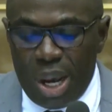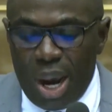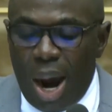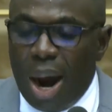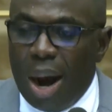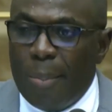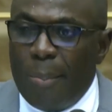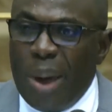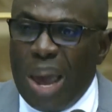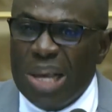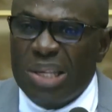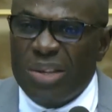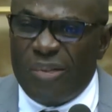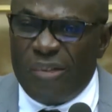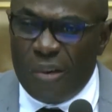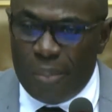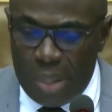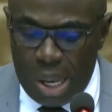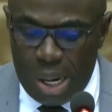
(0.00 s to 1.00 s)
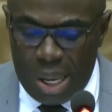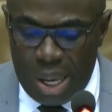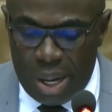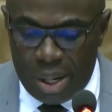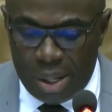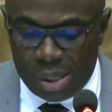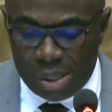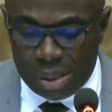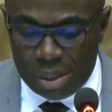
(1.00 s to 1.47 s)
they are best
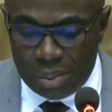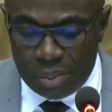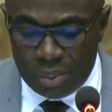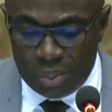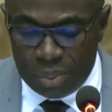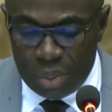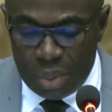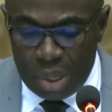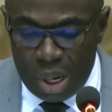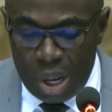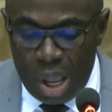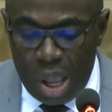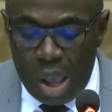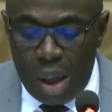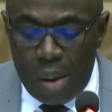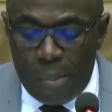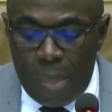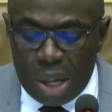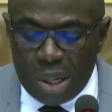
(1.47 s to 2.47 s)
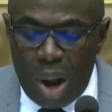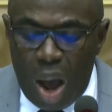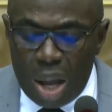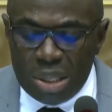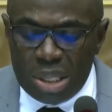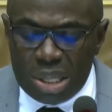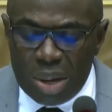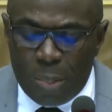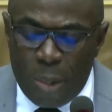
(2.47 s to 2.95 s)
familiar. But
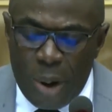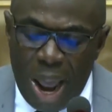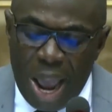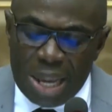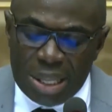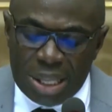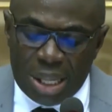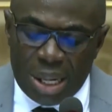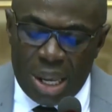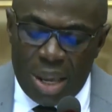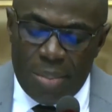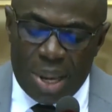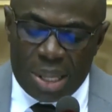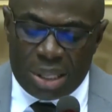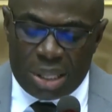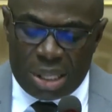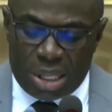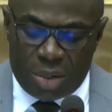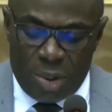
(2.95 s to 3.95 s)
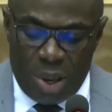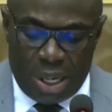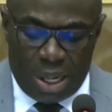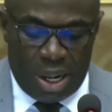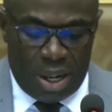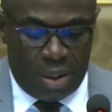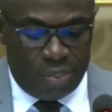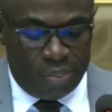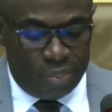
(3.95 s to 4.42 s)
unsurprisingly, Mr.
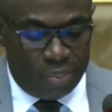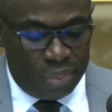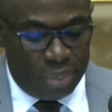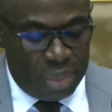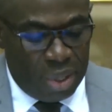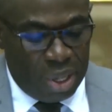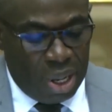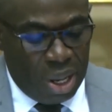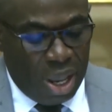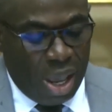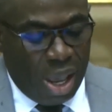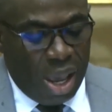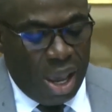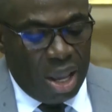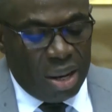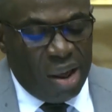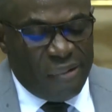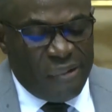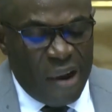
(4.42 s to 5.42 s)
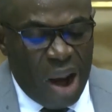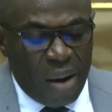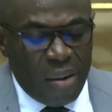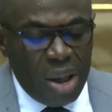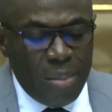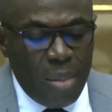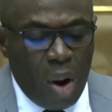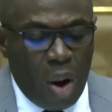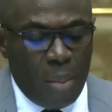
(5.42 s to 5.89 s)
Speaker, in the
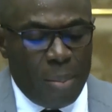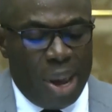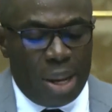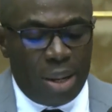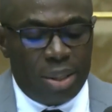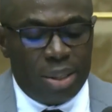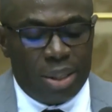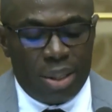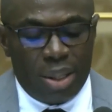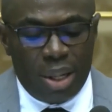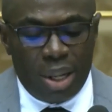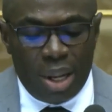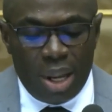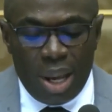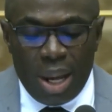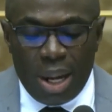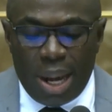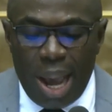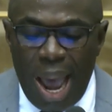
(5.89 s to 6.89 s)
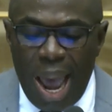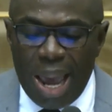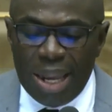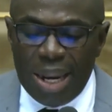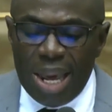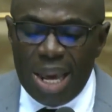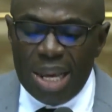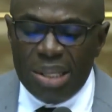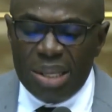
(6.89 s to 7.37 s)
very moment
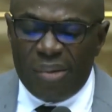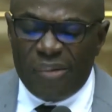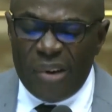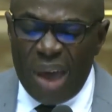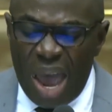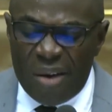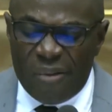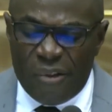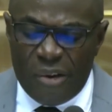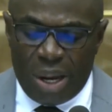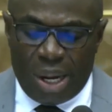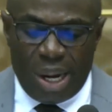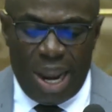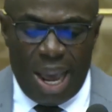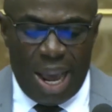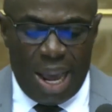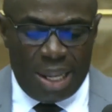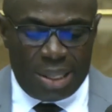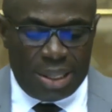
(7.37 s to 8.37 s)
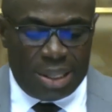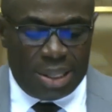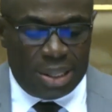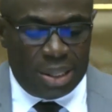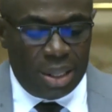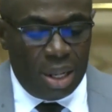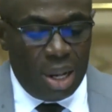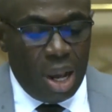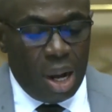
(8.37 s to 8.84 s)
Guyanese of every
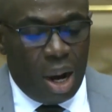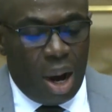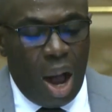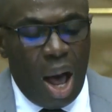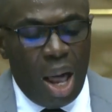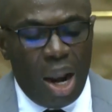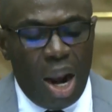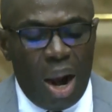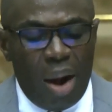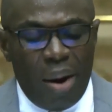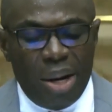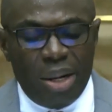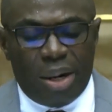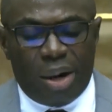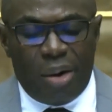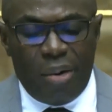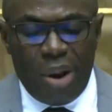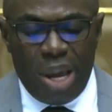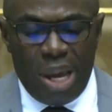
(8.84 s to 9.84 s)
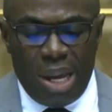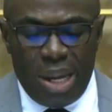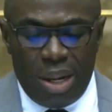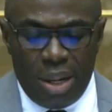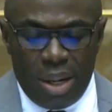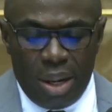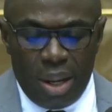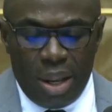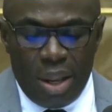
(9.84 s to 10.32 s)
class, color, and
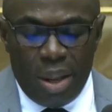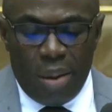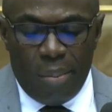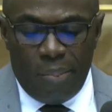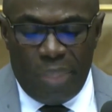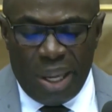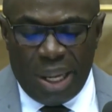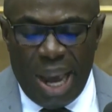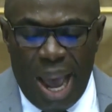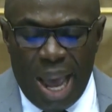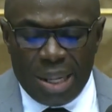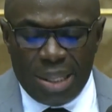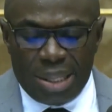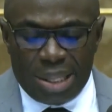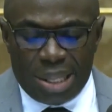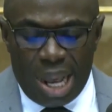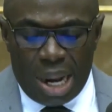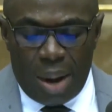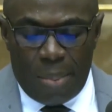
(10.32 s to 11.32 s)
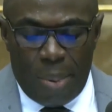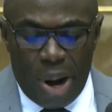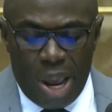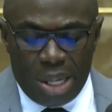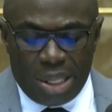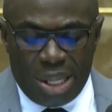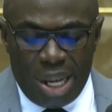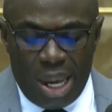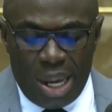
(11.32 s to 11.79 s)
creed began
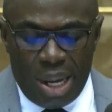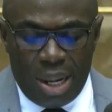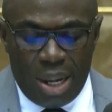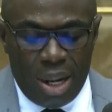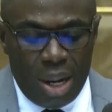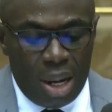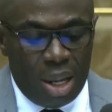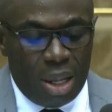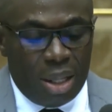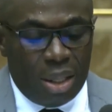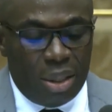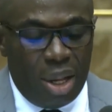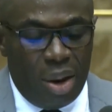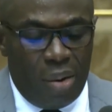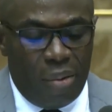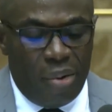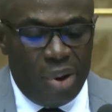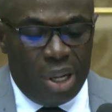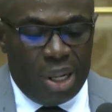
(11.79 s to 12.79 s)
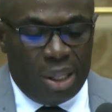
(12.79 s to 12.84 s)
celebrating the